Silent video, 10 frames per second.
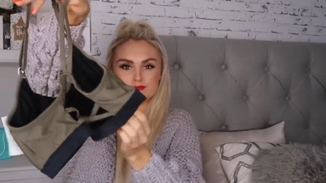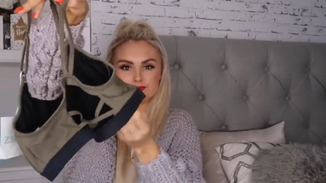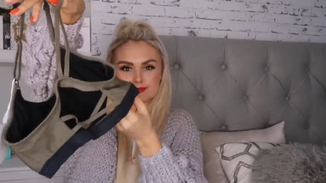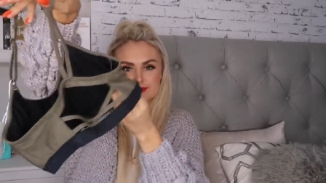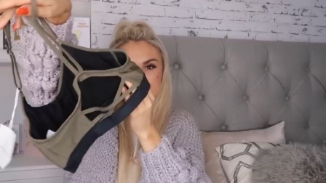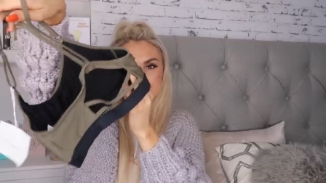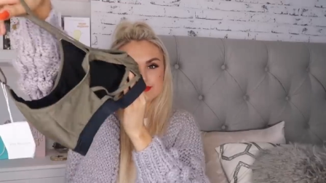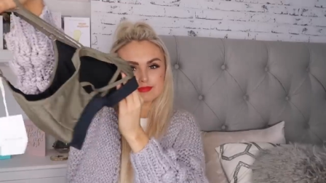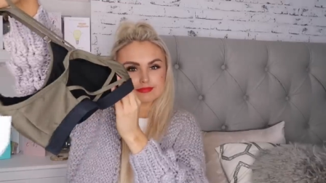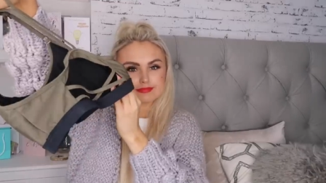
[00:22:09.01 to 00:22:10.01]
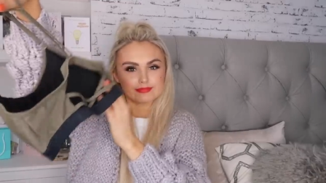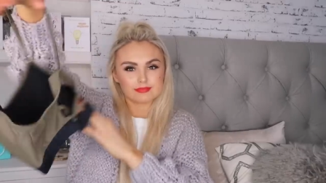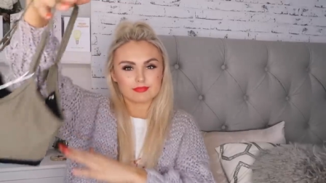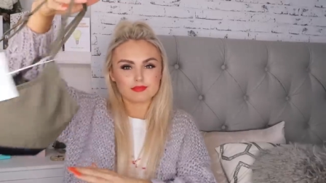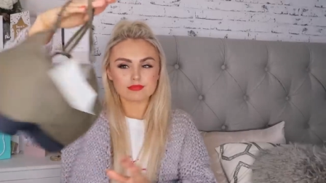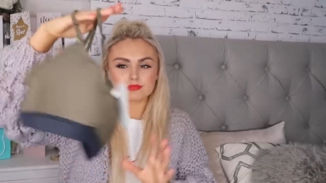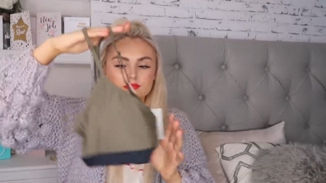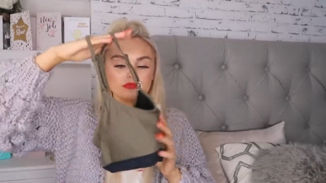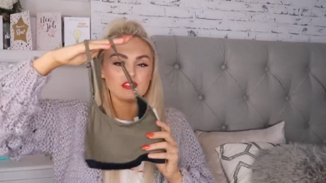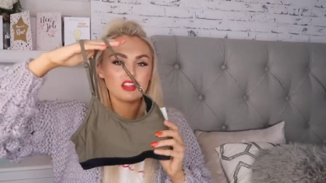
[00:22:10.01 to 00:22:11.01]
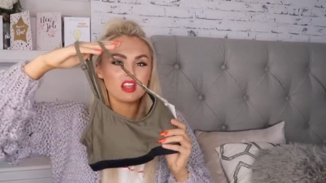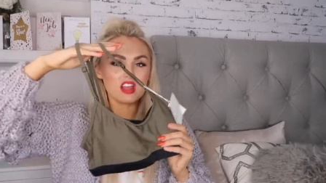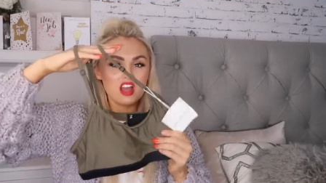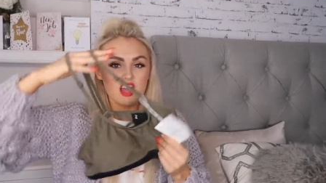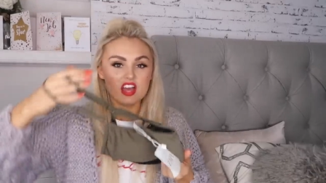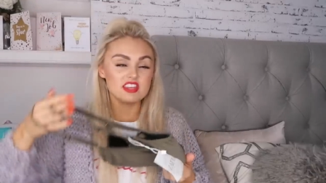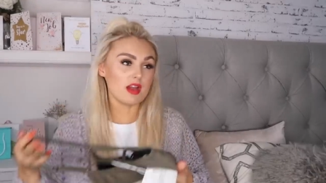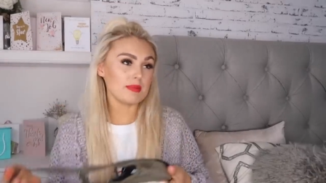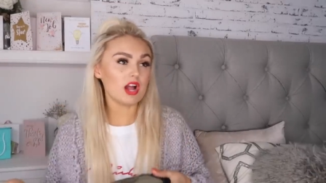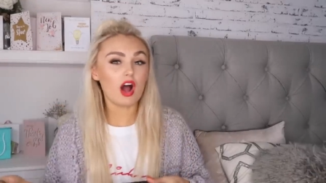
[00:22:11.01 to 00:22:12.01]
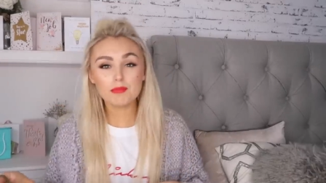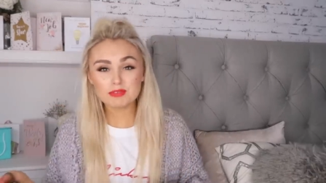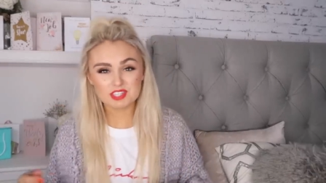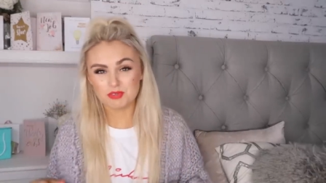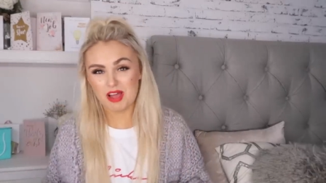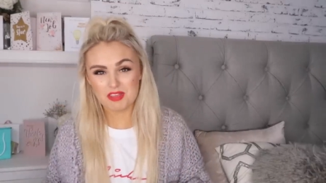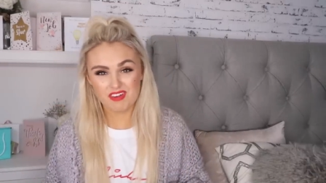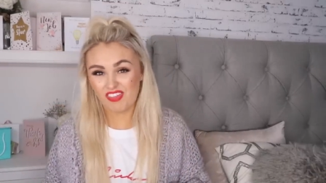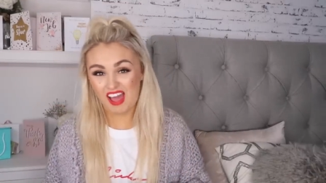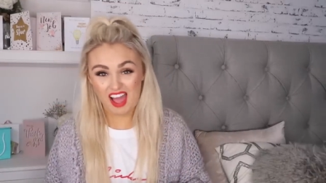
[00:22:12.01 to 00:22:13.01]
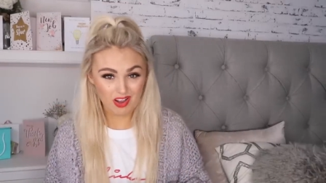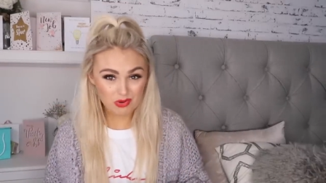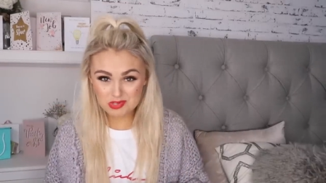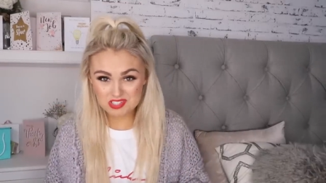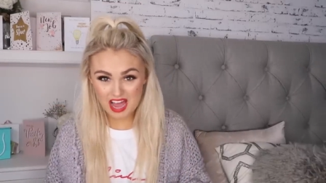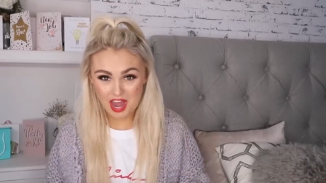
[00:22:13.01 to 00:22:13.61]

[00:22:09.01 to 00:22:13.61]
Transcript: You could always wear that as a bra underneath. Yeah, I mean, I'm just going to wear them around the house.